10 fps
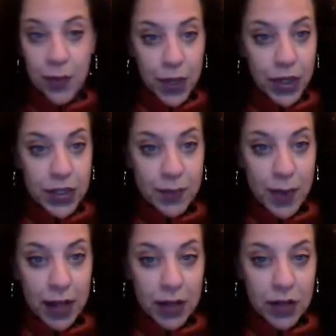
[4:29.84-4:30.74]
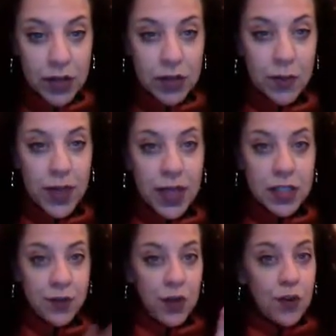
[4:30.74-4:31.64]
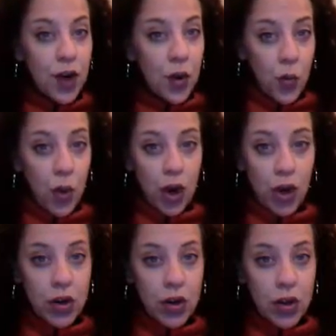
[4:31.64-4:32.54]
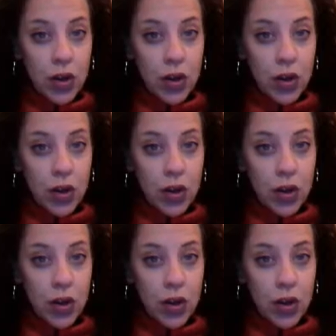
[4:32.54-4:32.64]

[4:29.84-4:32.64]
be good spellers, because if you've got a word